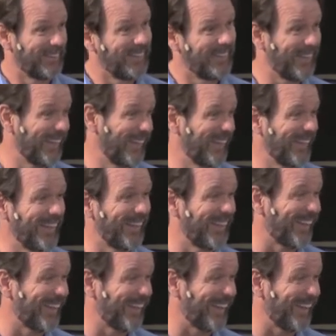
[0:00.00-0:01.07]

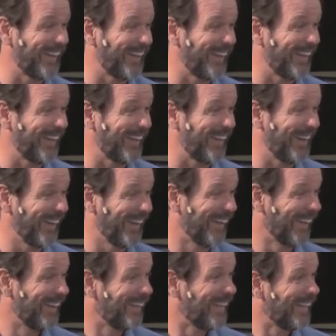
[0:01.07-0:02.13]
And
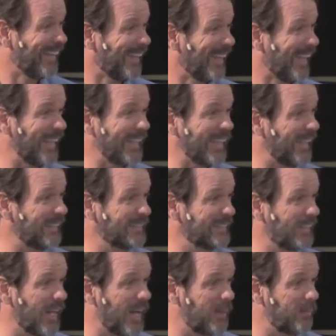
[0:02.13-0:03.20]
he hadn't
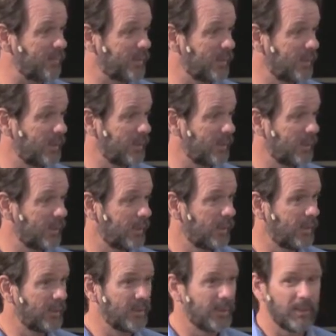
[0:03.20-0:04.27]
stopped.
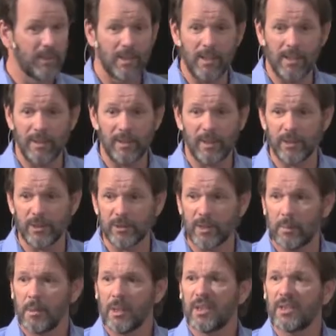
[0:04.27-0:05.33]
Huh? He hadn't
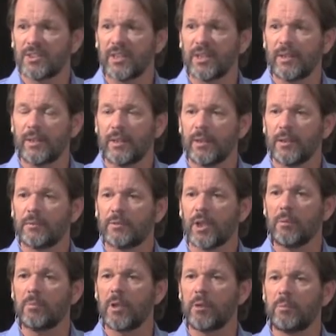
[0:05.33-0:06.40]
stopped. See,
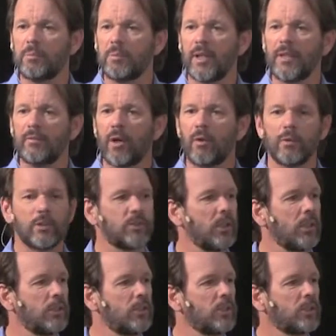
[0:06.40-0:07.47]
some people believe, oh, the
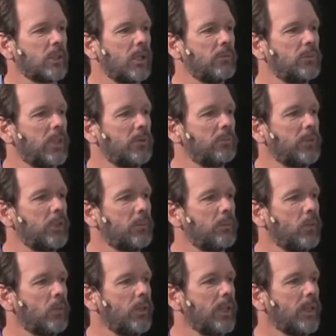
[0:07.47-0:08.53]
sun just comes up in the
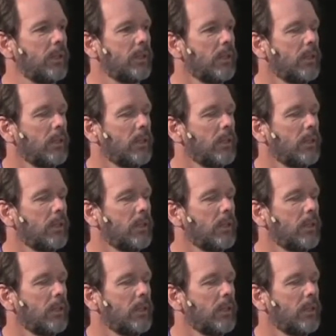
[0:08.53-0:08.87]
morning